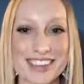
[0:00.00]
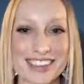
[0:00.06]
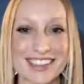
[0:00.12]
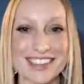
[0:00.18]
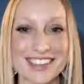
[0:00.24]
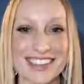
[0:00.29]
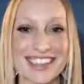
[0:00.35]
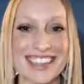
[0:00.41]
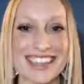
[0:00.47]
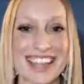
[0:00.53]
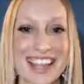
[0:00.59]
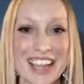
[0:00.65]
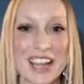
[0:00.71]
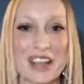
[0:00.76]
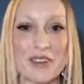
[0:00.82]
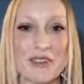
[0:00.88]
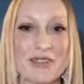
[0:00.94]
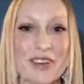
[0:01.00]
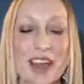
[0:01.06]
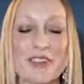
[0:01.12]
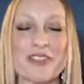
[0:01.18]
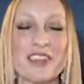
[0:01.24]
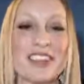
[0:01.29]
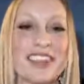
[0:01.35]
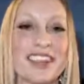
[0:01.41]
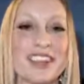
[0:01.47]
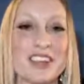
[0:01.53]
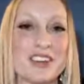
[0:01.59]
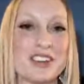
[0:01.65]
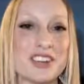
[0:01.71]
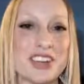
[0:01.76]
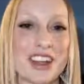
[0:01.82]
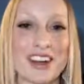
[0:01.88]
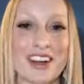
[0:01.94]
just thinking of everything that you're
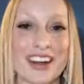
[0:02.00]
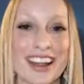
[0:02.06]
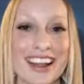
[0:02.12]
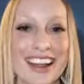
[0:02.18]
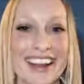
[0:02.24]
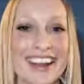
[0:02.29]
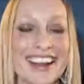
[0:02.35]
sharing. And